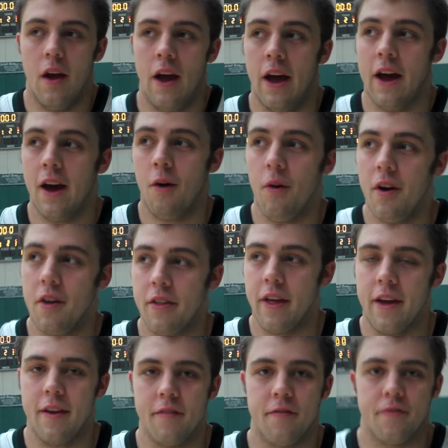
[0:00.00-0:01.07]
Uh, well,
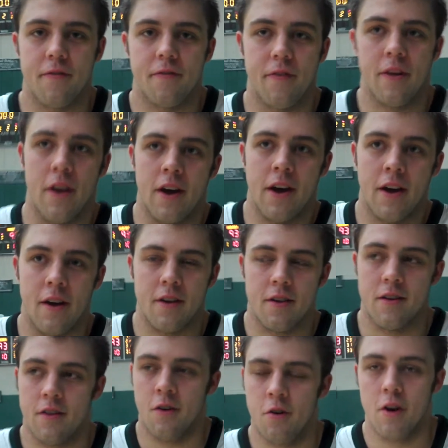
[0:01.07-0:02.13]
they've
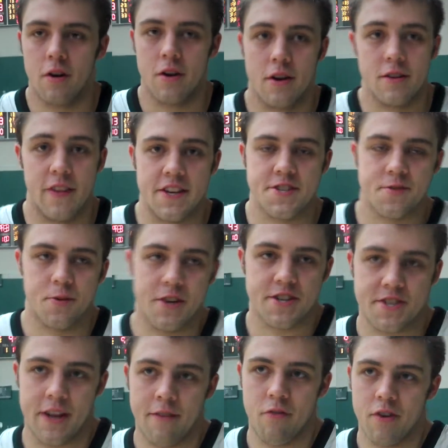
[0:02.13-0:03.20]
uh, Aurora. They
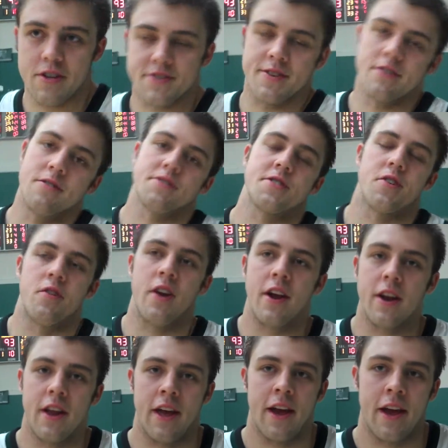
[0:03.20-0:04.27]
switched every single
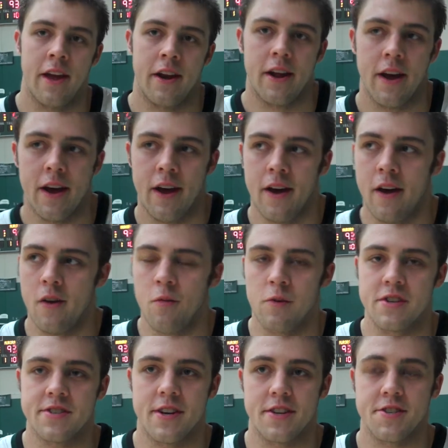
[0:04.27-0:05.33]
screen, and uh,
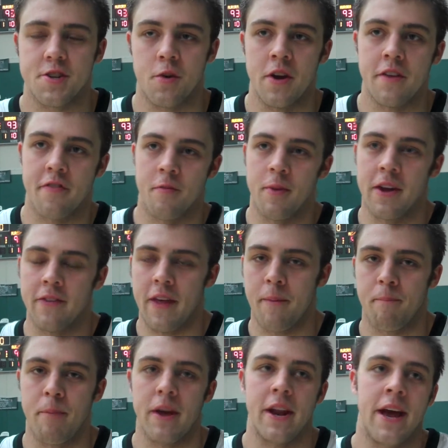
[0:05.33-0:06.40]
we set a screen for me, and
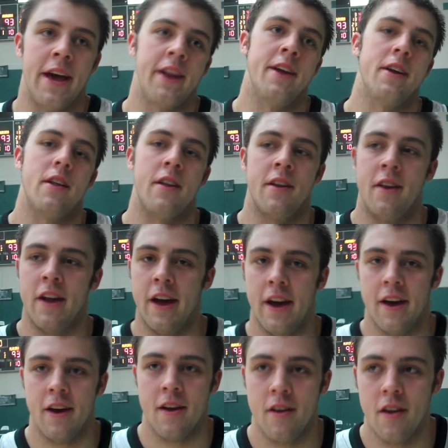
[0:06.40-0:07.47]
they bit on it. And uh,
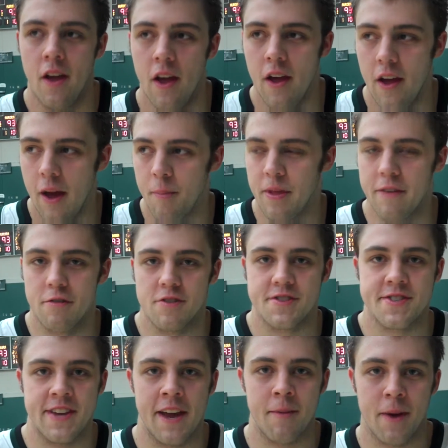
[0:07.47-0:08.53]
I believe it
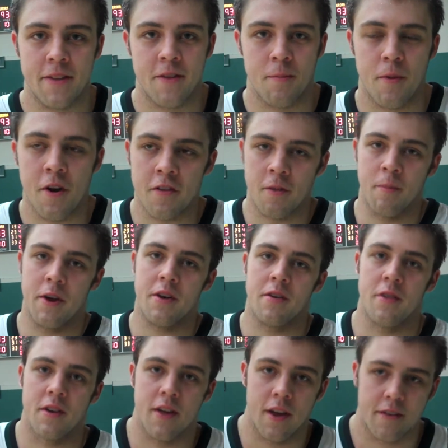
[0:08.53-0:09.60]
was Sam got the ball in the
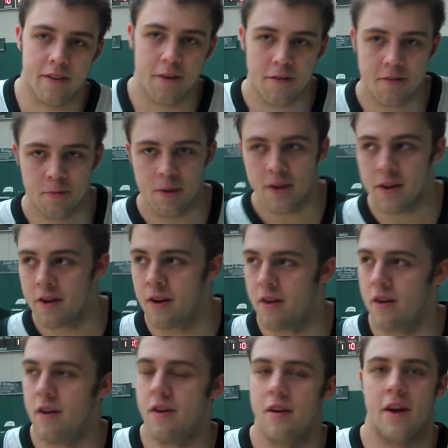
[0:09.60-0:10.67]
middle and kicked it out to me, and
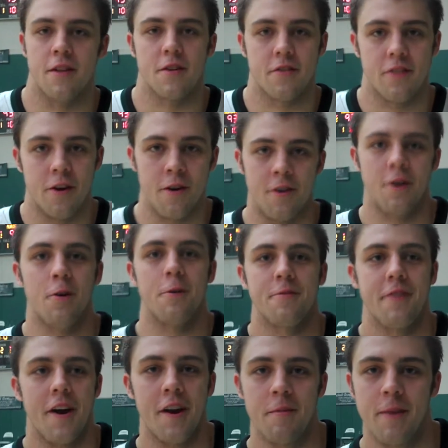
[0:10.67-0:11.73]
I looked around and no one
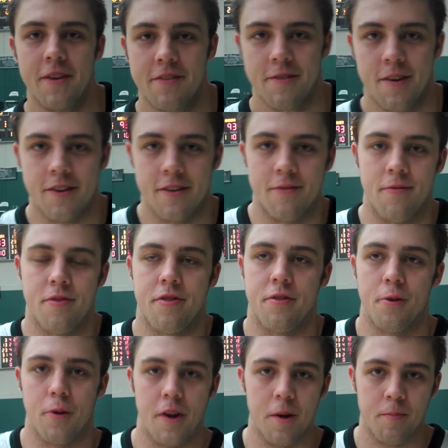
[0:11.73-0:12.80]
was guarding me, so I
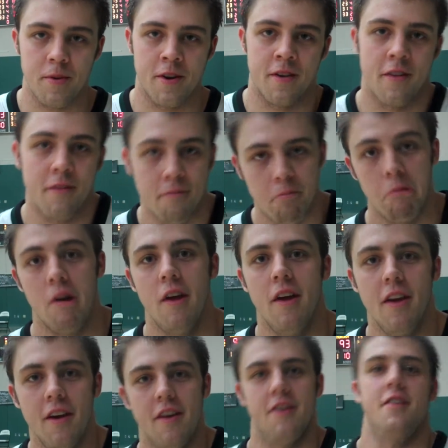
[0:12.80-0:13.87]
threw it up and
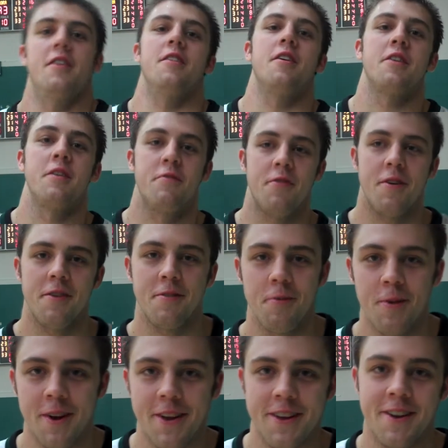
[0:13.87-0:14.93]
lucky for us,
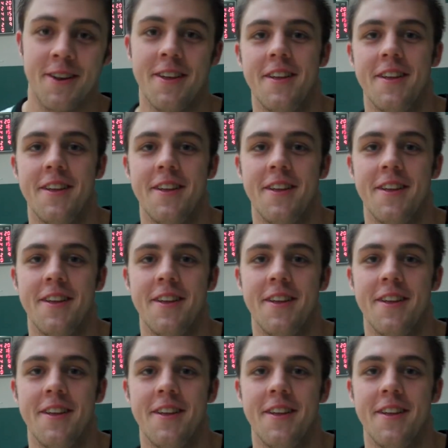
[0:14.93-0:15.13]
it win in.